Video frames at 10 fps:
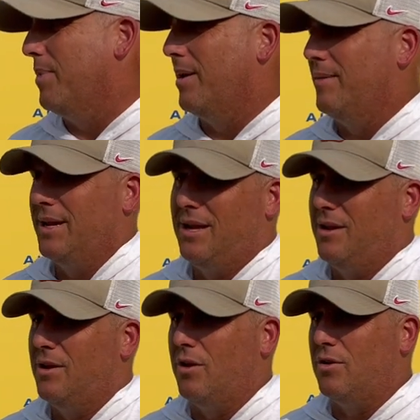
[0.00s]
But,
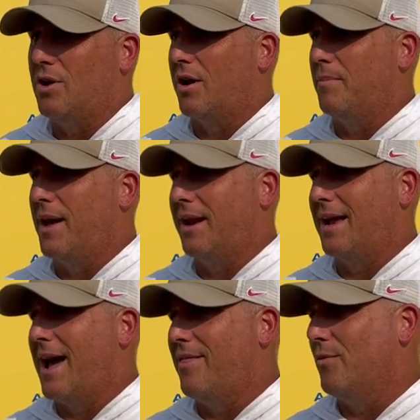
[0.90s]
you're talking about a
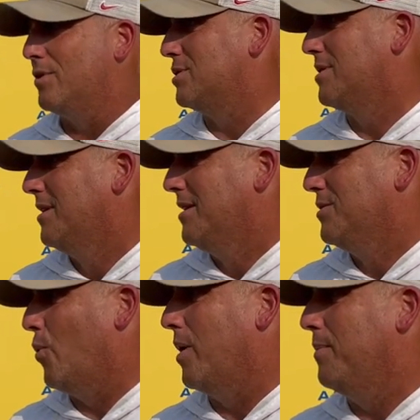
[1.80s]
guy that runs
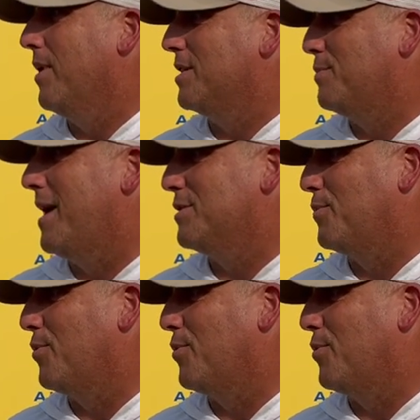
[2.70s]
20-plus miles